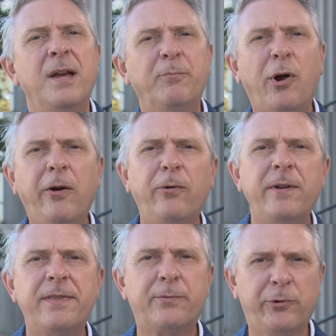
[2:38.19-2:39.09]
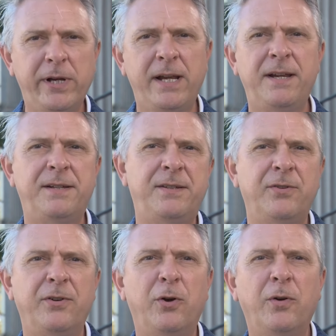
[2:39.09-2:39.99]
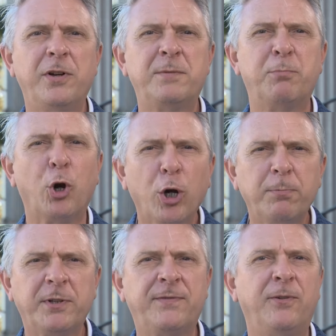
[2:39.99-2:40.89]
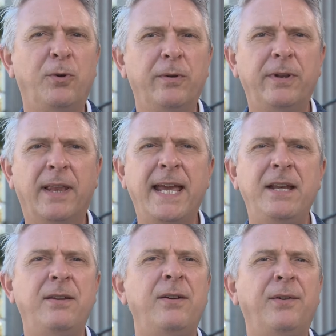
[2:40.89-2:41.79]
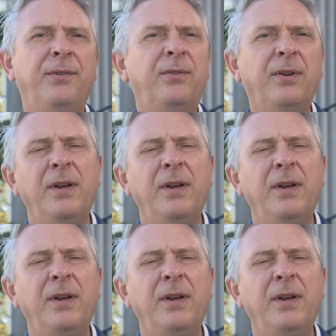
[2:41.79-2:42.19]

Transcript: Priority 3 is to encourage purposeful land use.